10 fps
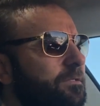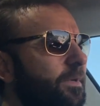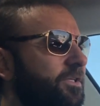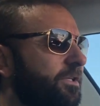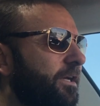
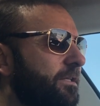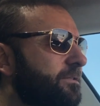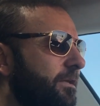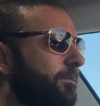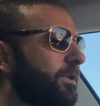especially
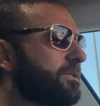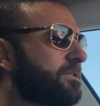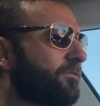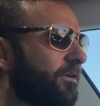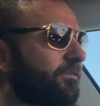against him because
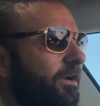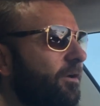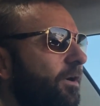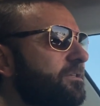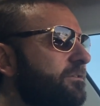he's very, very
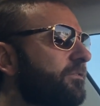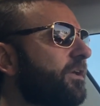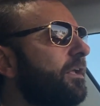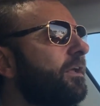aggressive.